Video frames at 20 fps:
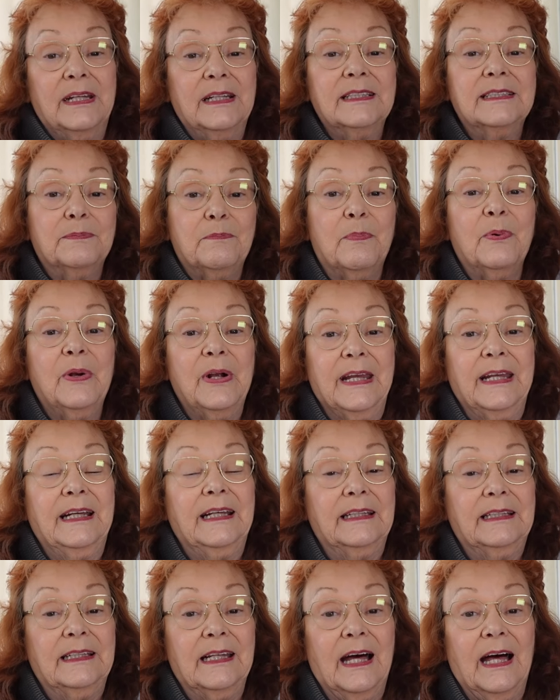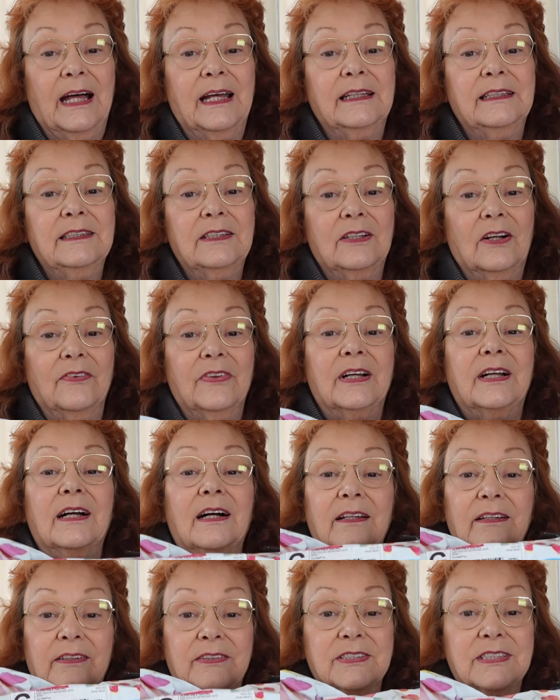it's spring, and you know, the
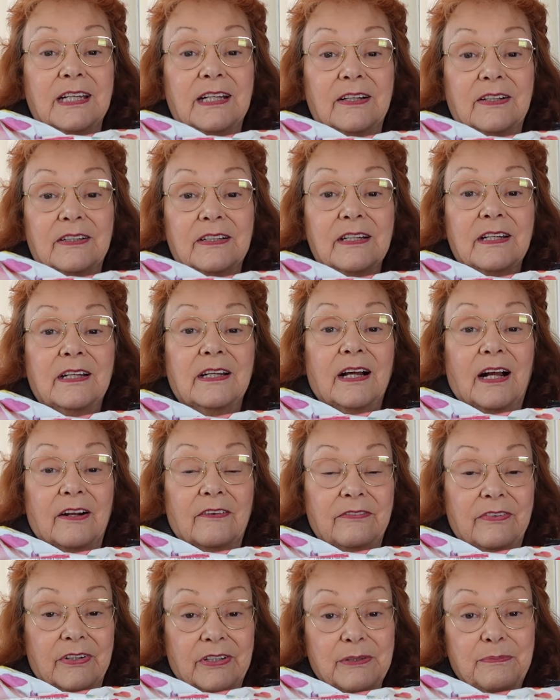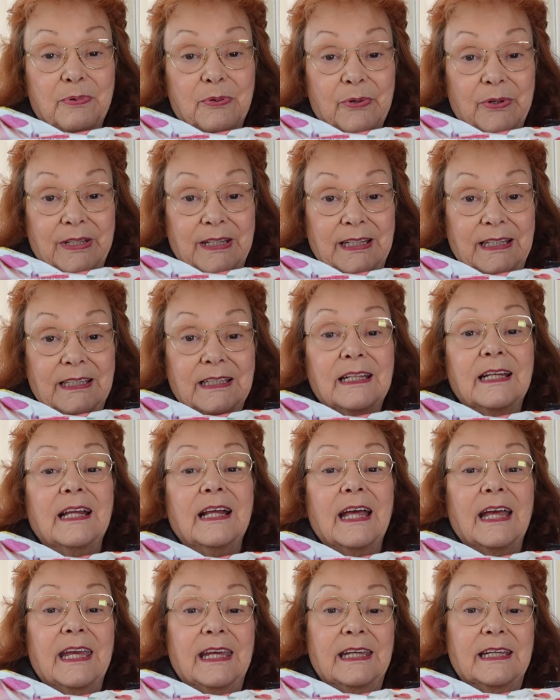colors here are very pretty.
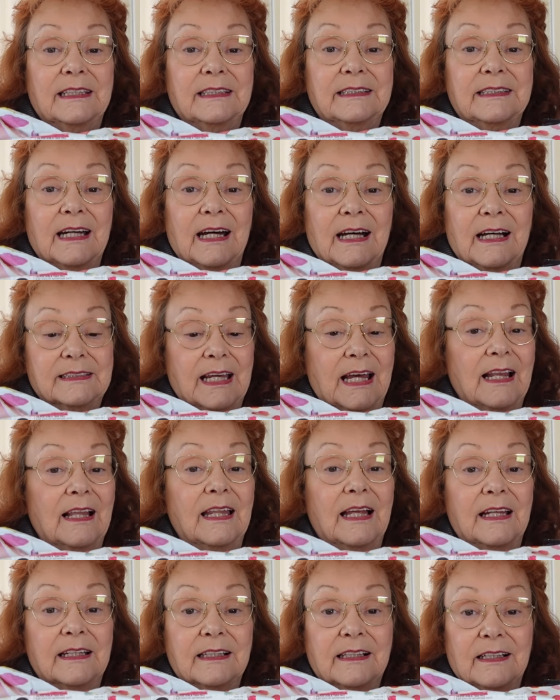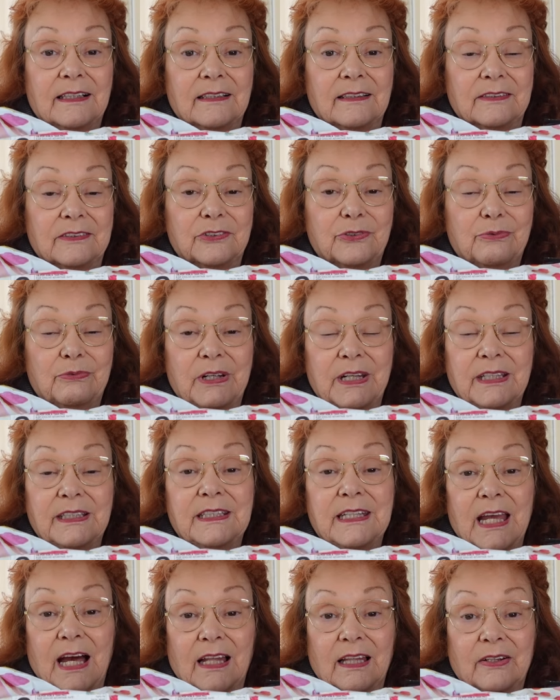And it's got a lot of colors, red,
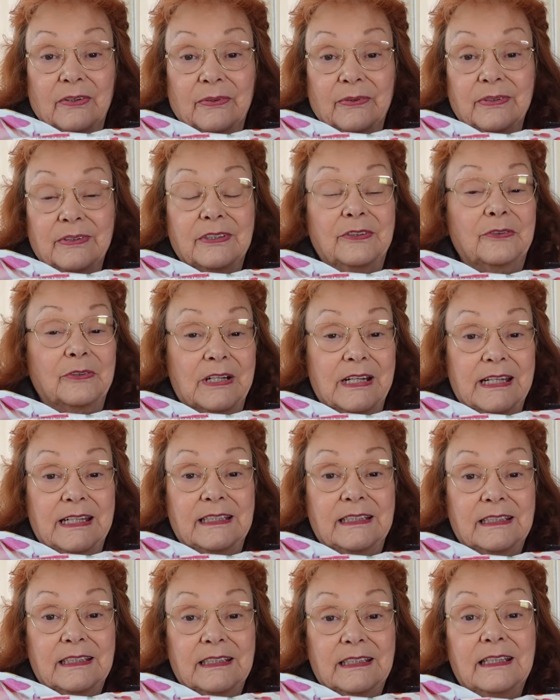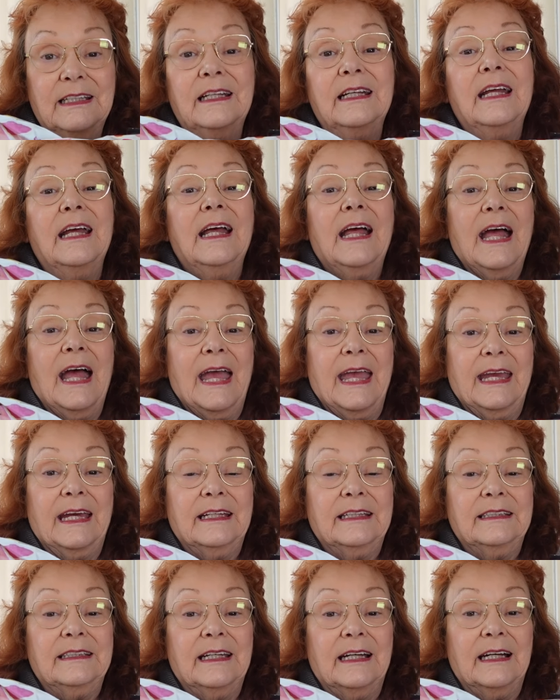yellow, green.
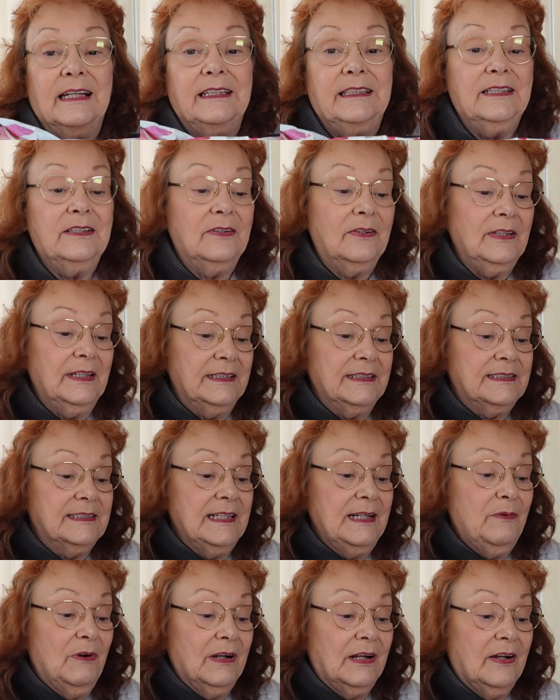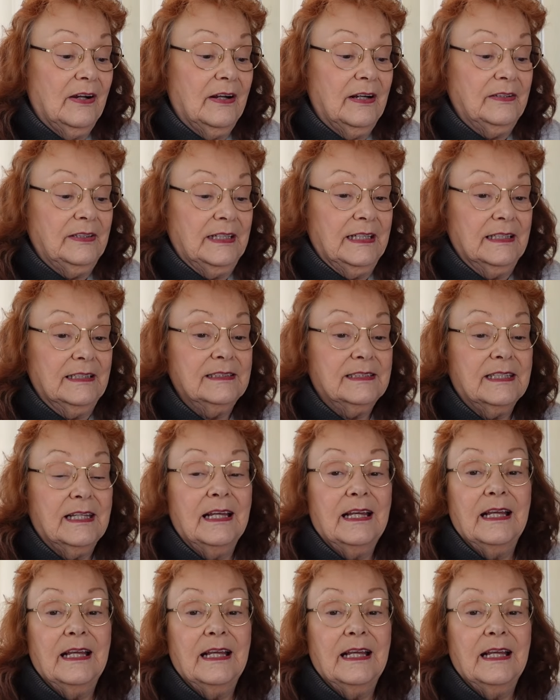And you know, let's see what card is.